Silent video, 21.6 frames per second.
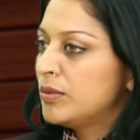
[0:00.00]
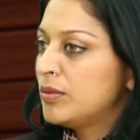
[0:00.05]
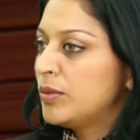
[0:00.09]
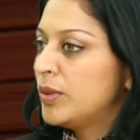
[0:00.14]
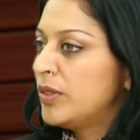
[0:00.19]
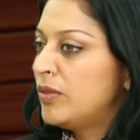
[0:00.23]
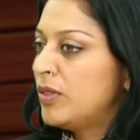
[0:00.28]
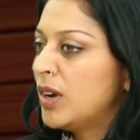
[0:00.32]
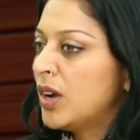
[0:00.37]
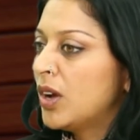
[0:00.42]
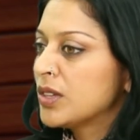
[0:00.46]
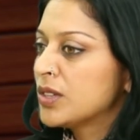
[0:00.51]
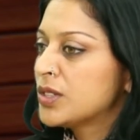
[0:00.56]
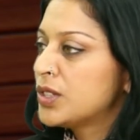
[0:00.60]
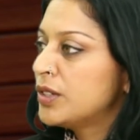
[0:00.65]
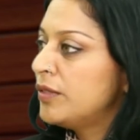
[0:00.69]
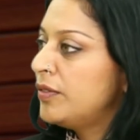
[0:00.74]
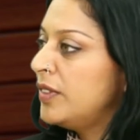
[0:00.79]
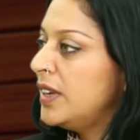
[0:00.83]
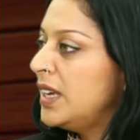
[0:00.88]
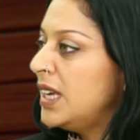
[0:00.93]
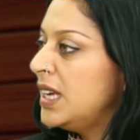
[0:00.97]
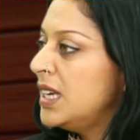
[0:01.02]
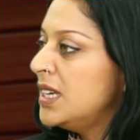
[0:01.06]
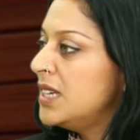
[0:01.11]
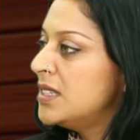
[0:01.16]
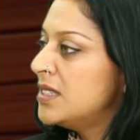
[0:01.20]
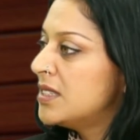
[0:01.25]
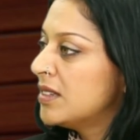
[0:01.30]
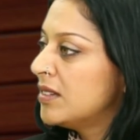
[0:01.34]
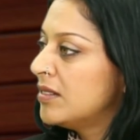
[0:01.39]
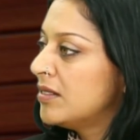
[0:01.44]
with regards to
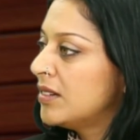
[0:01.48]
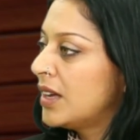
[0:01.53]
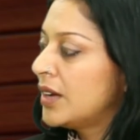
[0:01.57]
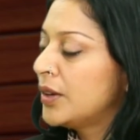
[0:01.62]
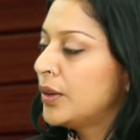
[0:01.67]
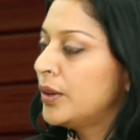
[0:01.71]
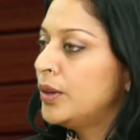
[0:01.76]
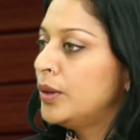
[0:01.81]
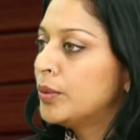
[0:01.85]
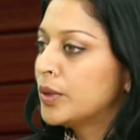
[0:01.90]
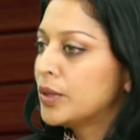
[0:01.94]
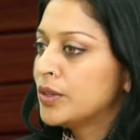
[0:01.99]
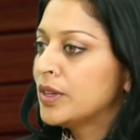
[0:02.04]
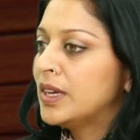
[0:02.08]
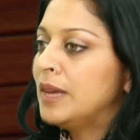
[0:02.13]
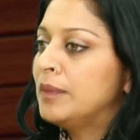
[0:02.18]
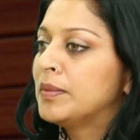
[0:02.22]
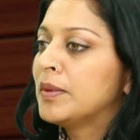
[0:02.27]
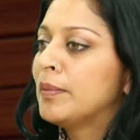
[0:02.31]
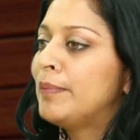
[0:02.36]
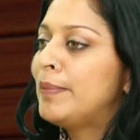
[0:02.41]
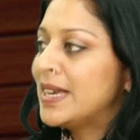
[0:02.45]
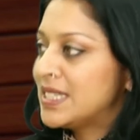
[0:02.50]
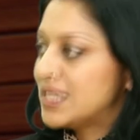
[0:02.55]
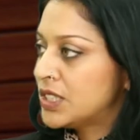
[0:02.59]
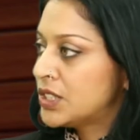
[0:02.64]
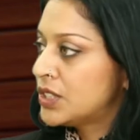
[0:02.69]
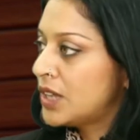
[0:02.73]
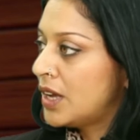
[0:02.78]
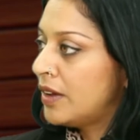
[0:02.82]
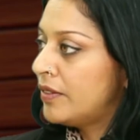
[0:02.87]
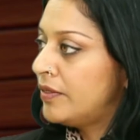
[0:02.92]
fees? And I know you want to keep the
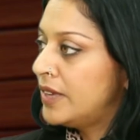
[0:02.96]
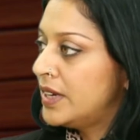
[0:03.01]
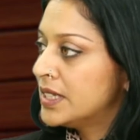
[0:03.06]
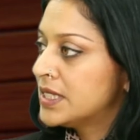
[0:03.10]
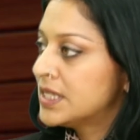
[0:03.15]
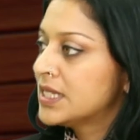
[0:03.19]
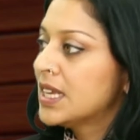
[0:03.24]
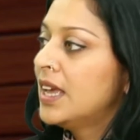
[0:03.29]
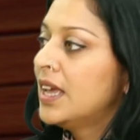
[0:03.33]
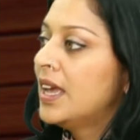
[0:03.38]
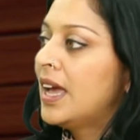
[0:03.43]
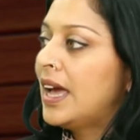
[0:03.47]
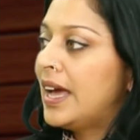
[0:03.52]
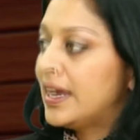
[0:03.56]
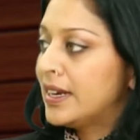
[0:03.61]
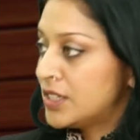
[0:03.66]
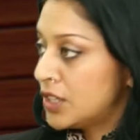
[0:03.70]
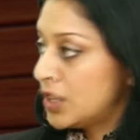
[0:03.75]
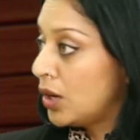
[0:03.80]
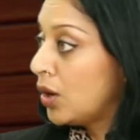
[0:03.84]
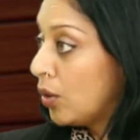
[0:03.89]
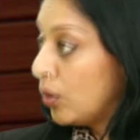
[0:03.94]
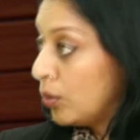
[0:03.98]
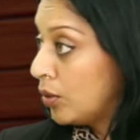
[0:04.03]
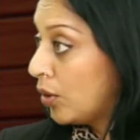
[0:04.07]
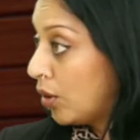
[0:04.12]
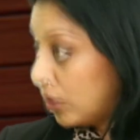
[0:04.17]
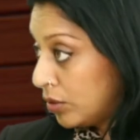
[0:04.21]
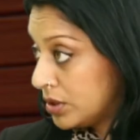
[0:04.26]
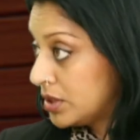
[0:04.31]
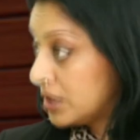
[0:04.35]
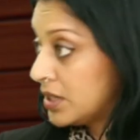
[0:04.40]
best service at a low
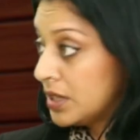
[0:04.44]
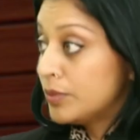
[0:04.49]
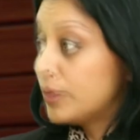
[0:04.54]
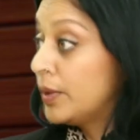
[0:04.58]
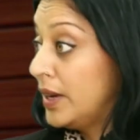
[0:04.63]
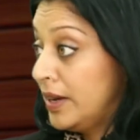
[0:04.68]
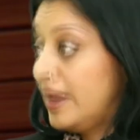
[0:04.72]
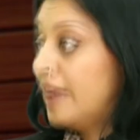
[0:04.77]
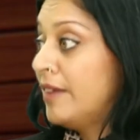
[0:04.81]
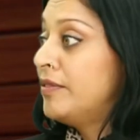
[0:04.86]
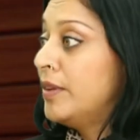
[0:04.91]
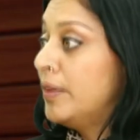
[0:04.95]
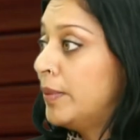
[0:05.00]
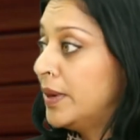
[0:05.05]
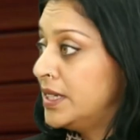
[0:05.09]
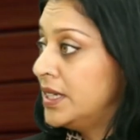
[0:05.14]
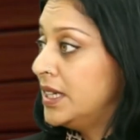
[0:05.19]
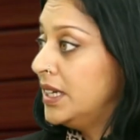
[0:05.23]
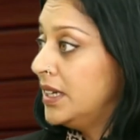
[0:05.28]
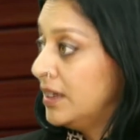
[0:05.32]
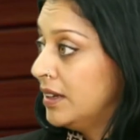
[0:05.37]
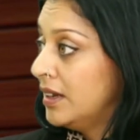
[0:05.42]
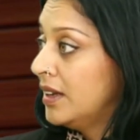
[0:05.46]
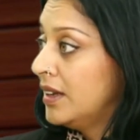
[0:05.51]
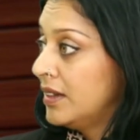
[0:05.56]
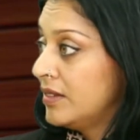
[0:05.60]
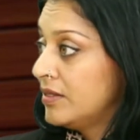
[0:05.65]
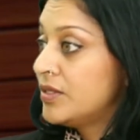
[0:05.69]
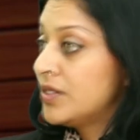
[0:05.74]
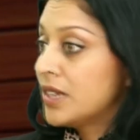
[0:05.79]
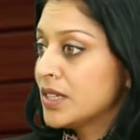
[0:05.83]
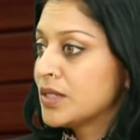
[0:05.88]
cost when everybody
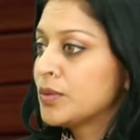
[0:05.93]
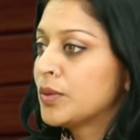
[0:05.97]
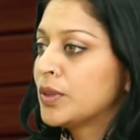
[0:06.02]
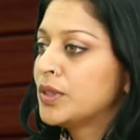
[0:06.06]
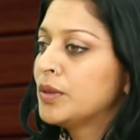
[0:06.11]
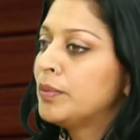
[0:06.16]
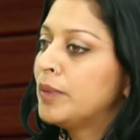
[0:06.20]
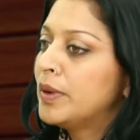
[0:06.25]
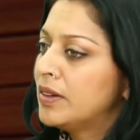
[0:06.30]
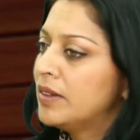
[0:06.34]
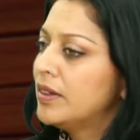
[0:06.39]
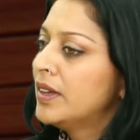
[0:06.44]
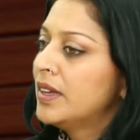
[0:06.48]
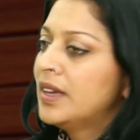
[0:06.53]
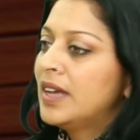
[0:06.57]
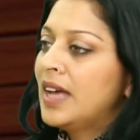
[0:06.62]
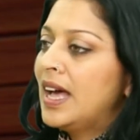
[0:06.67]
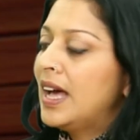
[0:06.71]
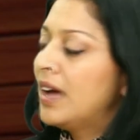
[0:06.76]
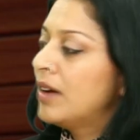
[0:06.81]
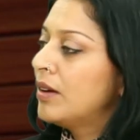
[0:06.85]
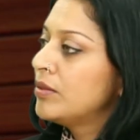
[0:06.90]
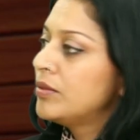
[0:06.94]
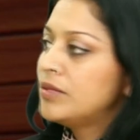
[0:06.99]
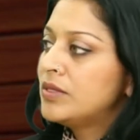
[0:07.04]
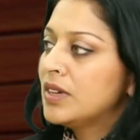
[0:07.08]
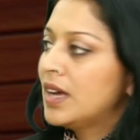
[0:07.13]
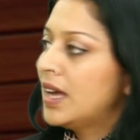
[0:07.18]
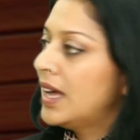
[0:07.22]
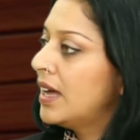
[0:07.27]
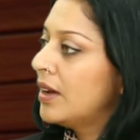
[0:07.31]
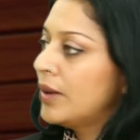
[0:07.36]
does want to, but how
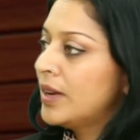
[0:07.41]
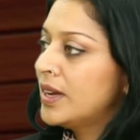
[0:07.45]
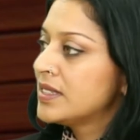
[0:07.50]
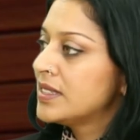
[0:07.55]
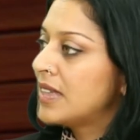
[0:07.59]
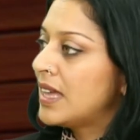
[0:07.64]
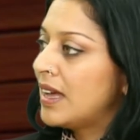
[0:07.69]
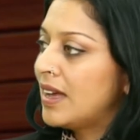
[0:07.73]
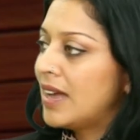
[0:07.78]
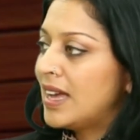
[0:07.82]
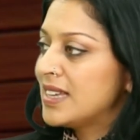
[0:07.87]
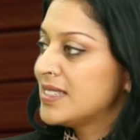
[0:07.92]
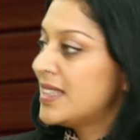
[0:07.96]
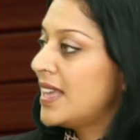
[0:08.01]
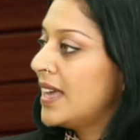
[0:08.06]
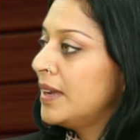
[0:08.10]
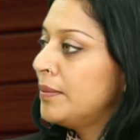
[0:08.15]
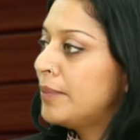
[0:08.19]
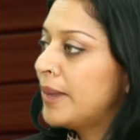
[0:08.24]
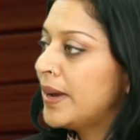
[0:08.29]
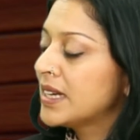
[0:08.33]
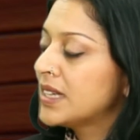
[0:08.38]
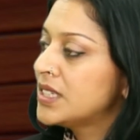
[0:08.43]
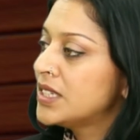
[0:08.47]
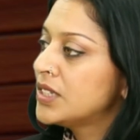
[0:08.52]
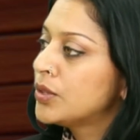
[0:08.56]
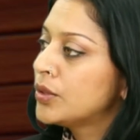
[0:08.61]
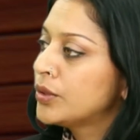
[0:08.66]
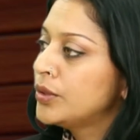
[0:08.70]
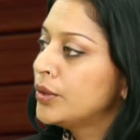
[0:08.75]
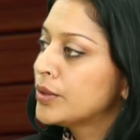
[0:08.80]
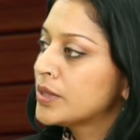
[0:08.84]
how has that has that
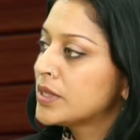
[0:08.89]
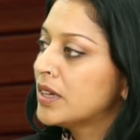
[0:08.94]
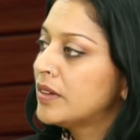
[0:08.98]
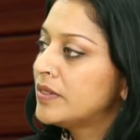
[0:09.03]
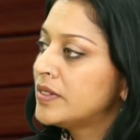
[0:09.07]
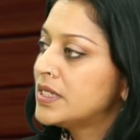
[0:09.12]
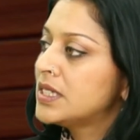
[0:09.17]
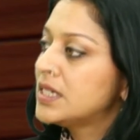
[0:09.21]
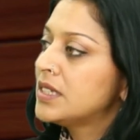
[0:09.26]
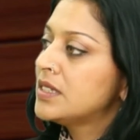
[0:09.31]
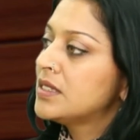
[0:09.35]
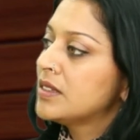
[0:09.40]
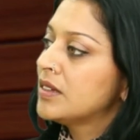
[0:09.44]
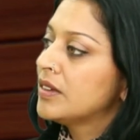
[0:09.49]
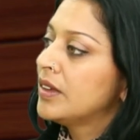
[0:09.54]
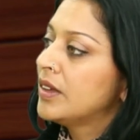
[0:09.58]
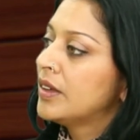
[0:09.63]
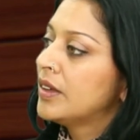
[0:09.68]
impacted on your services?